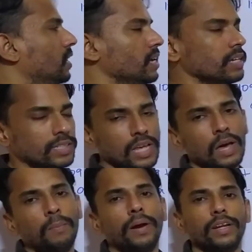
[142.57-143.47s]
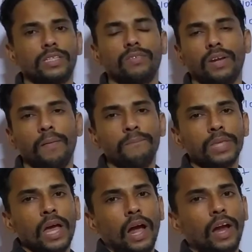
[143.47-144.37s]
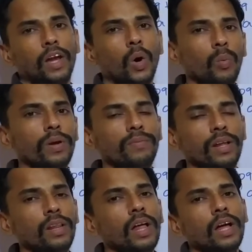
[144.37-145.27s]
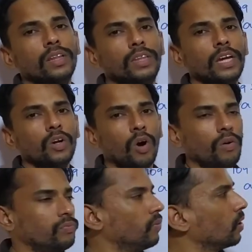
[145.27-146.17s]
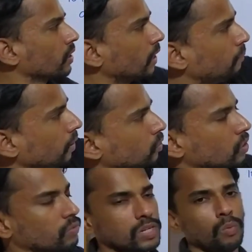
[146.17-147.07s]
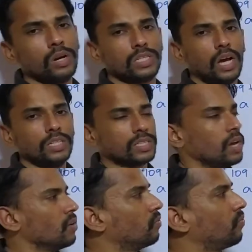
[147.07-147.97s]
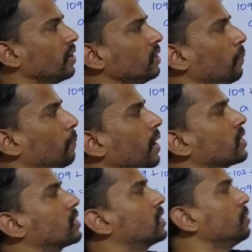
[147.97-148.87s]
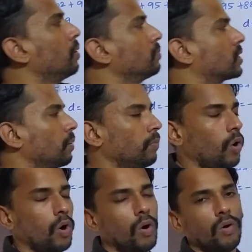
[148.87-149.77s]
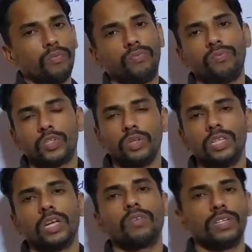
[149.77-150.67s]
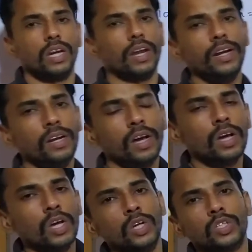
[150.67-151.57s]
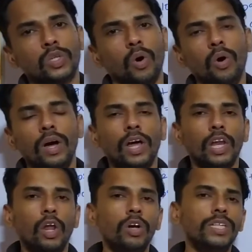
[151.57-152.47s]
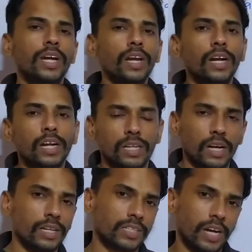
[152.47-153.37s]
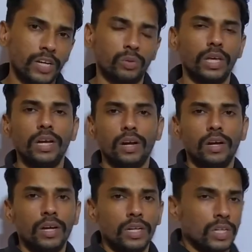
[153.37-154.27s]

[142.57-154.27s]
and D is minus 7. And now we will get back to the question what is asked. Find the maximum sum of. So this is the question, right? So logically let us try to think